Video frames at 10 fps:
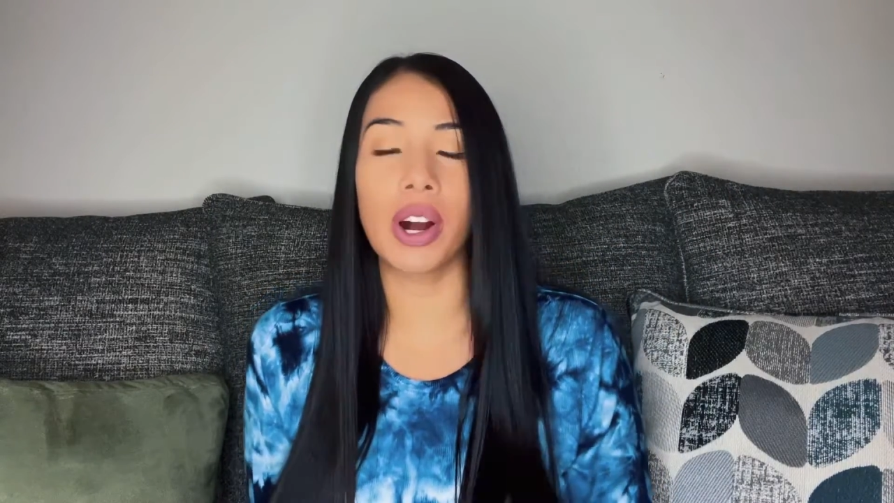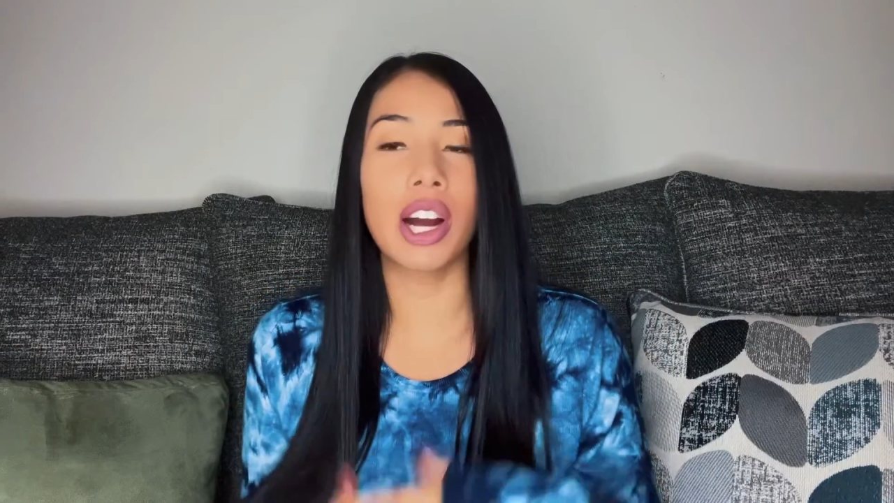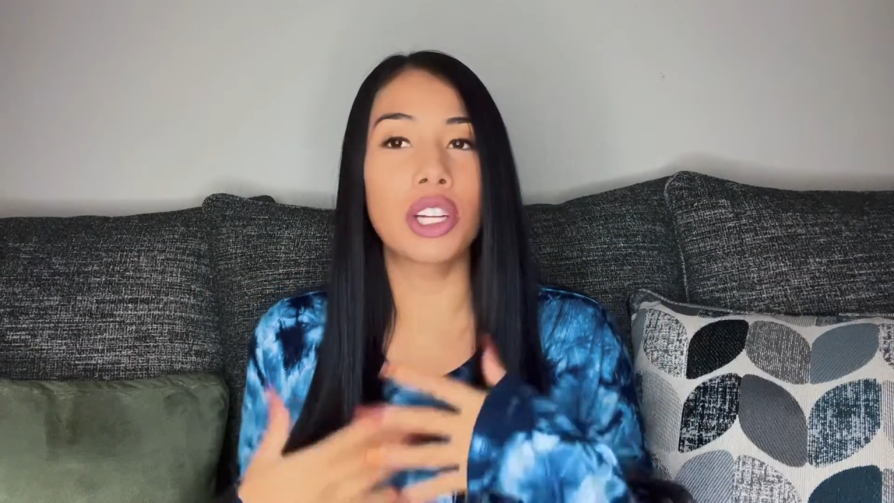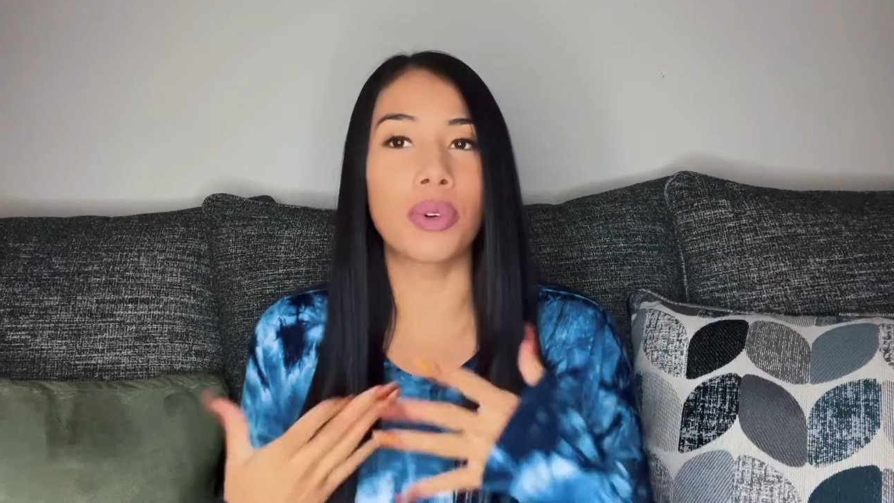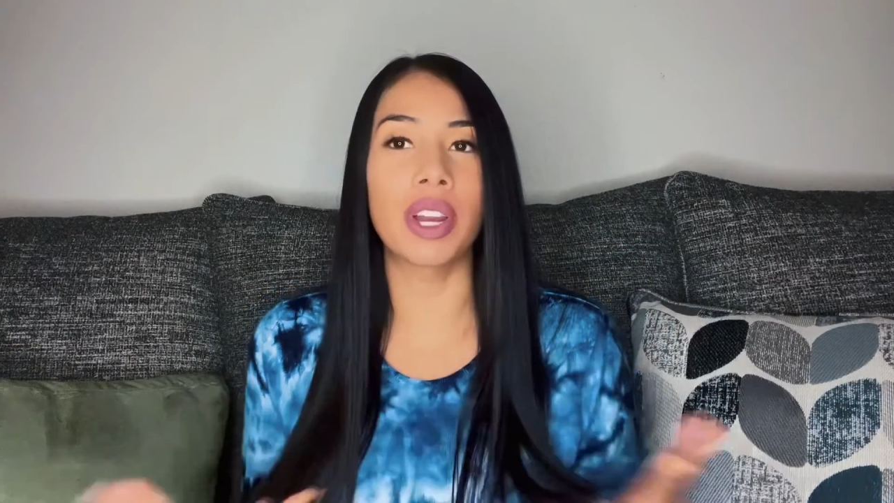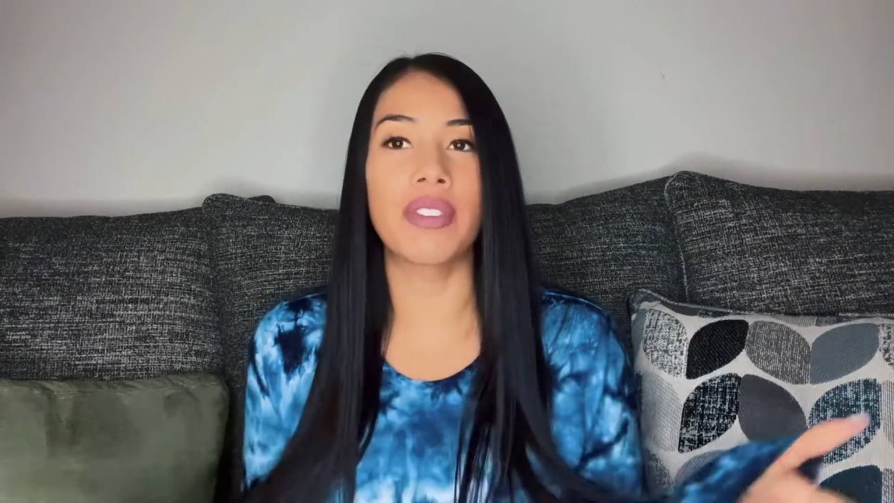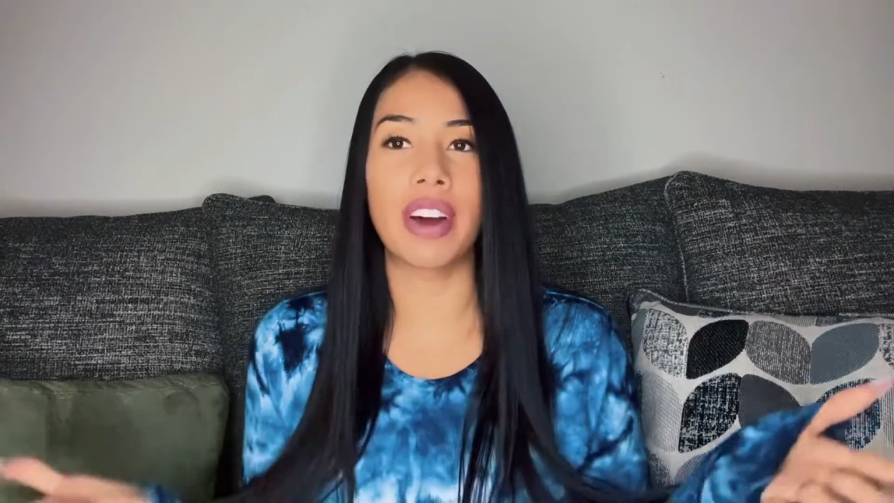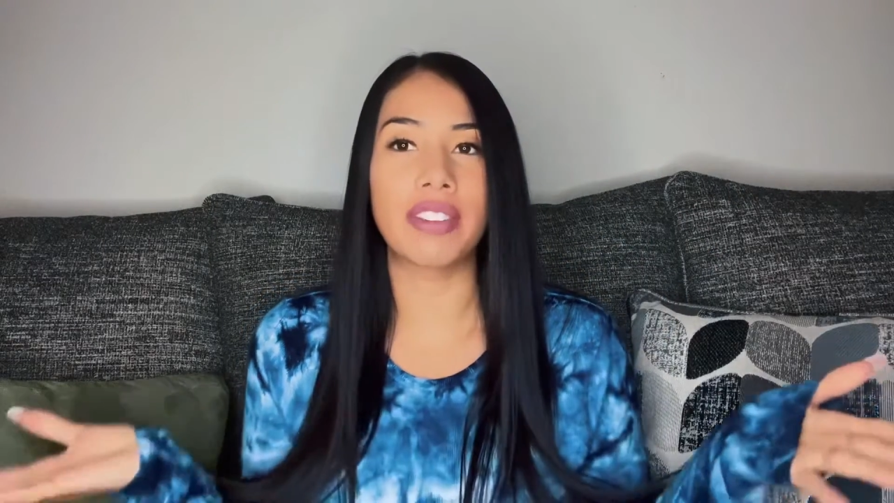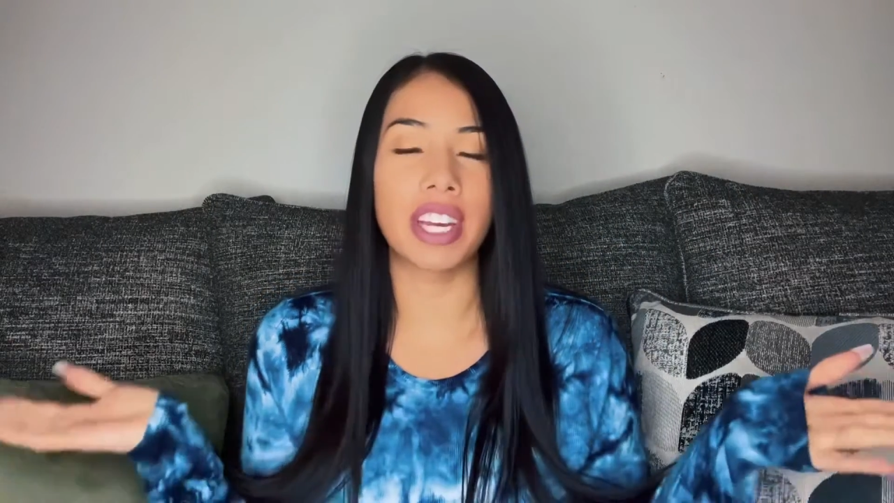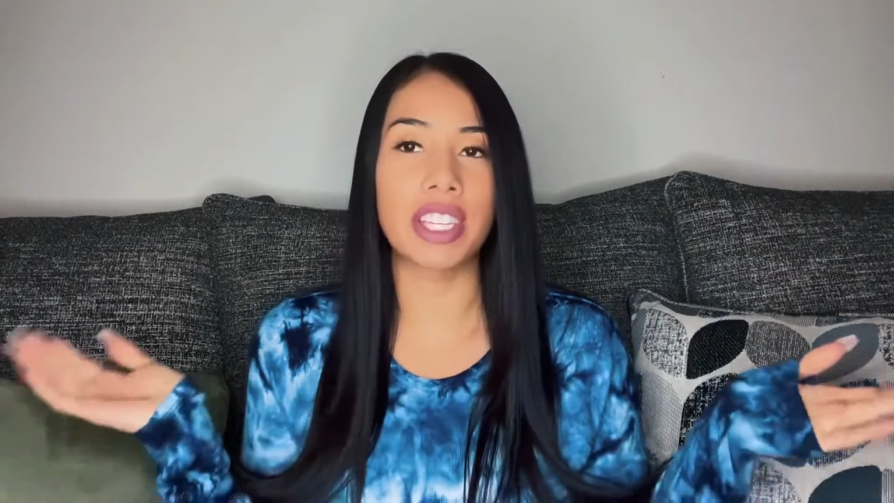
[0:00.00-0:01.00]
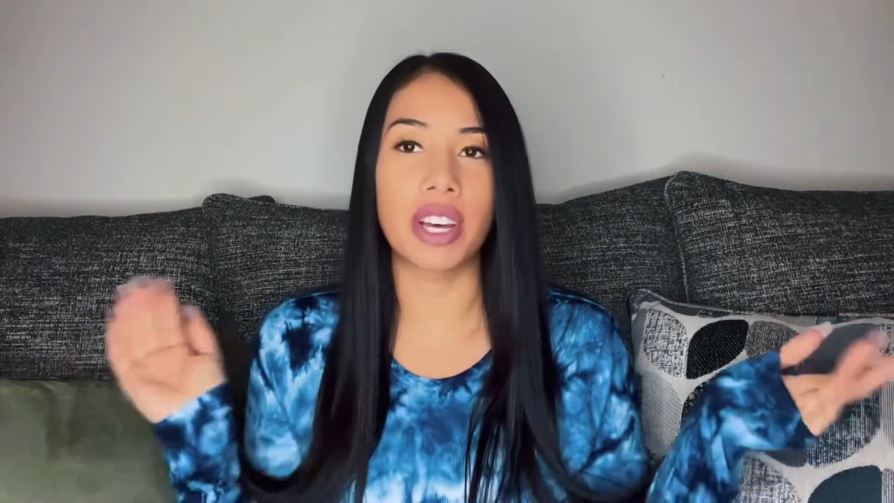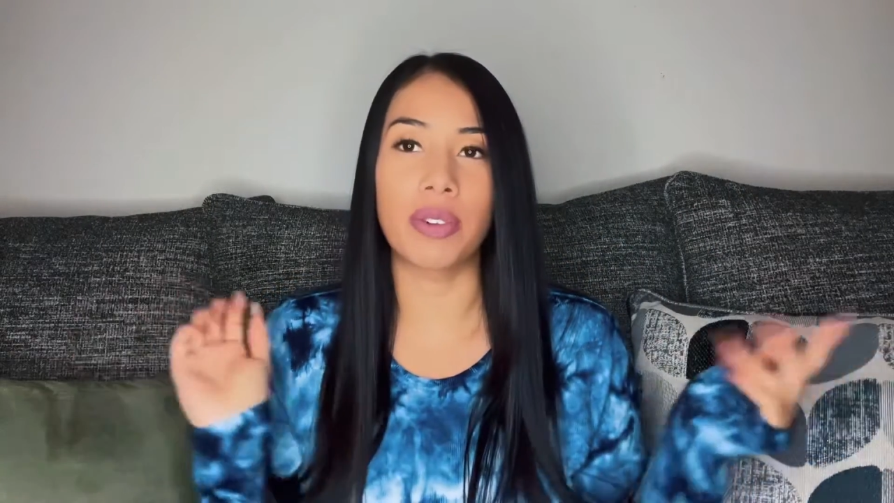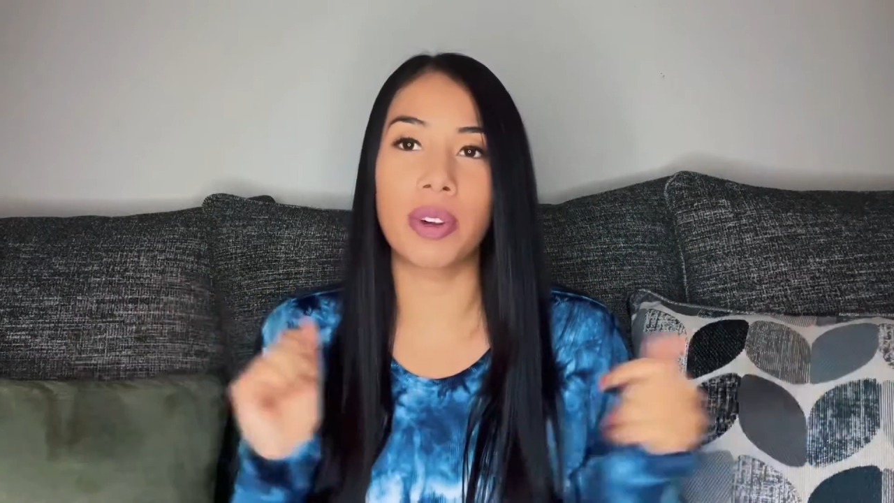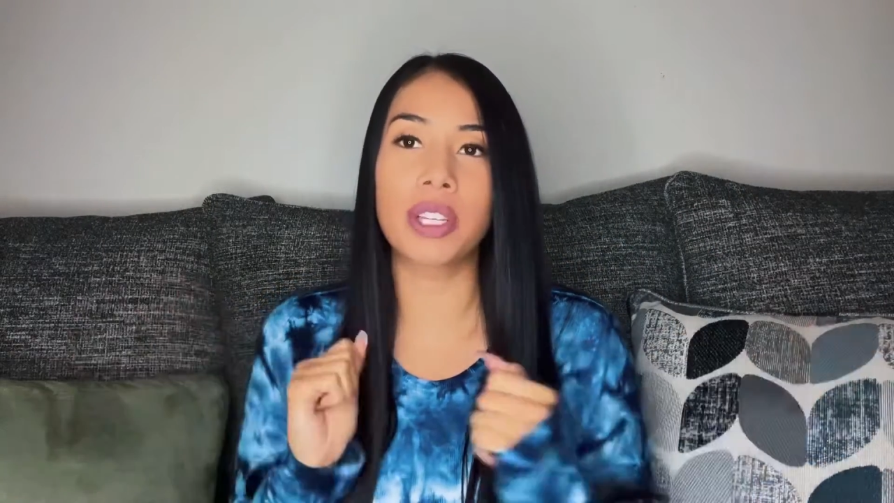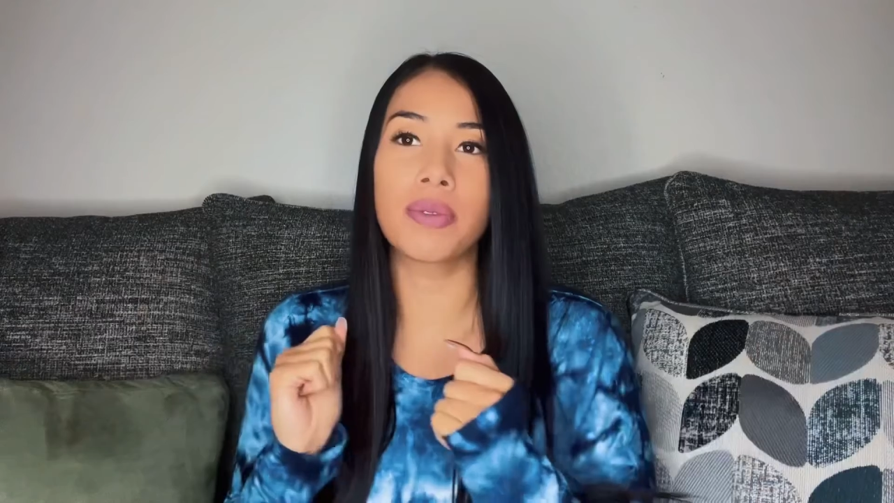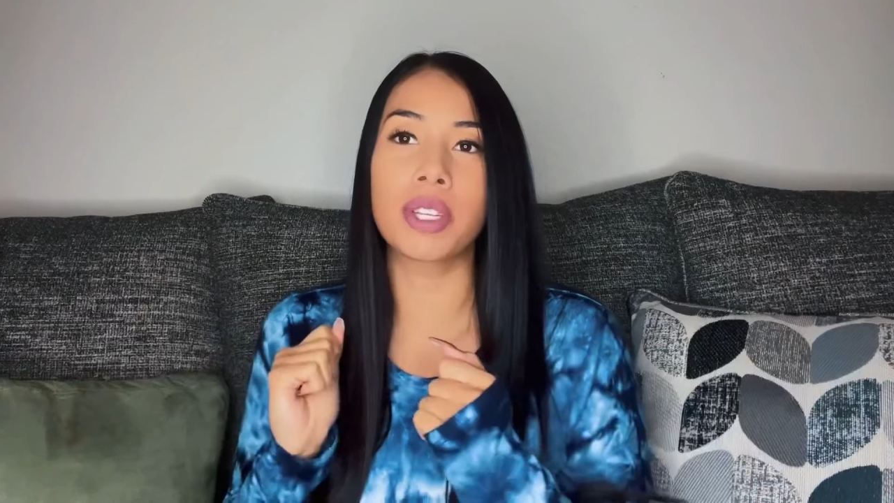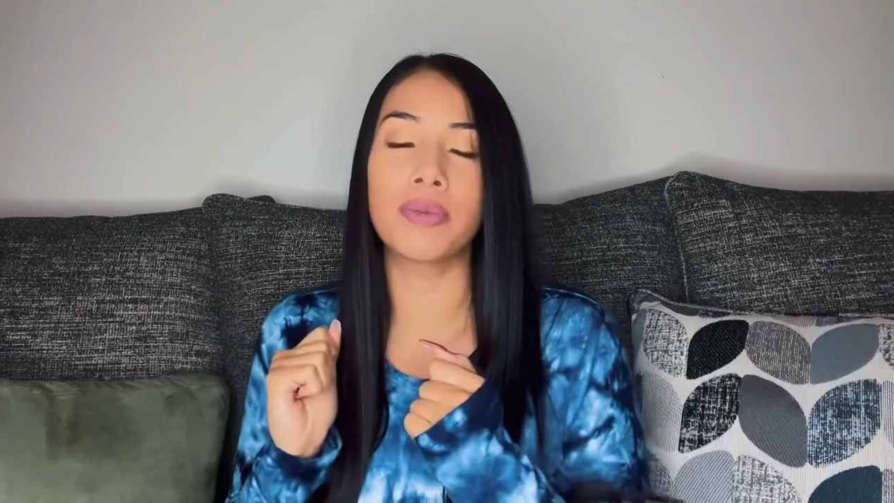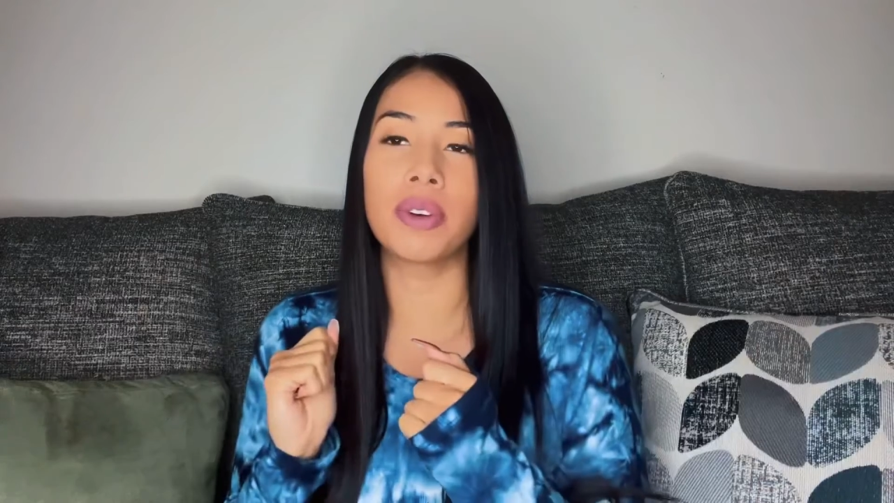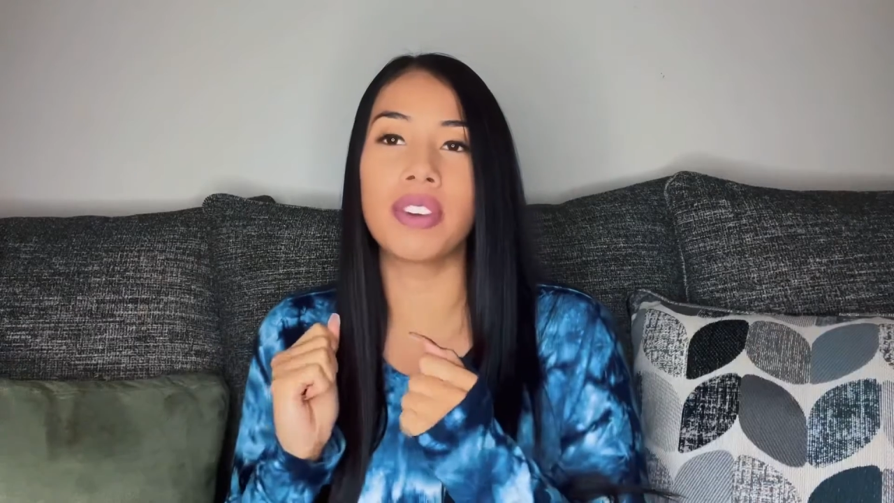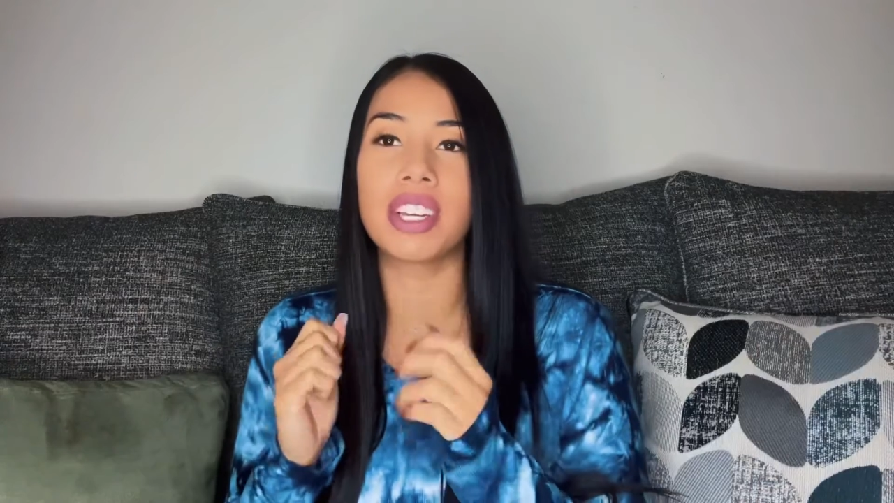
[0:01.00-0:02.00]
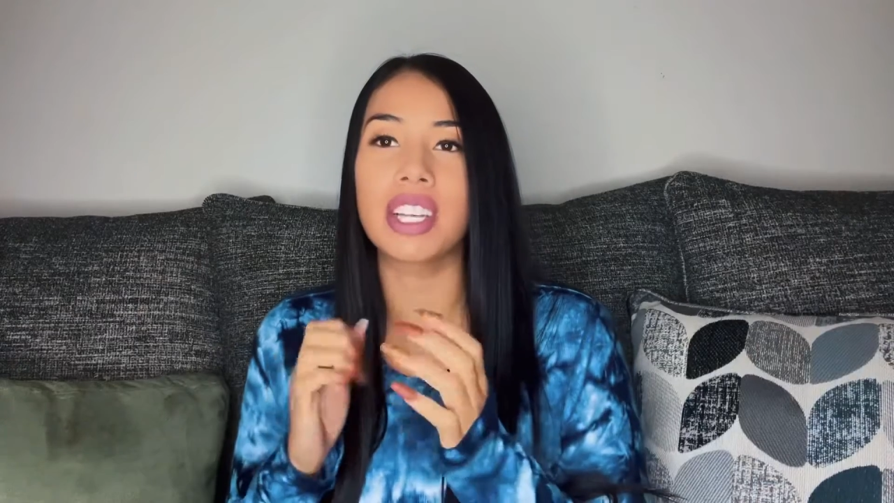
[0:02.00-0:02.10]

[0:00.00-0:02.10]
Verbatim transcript: our 25 days of Christmas movies.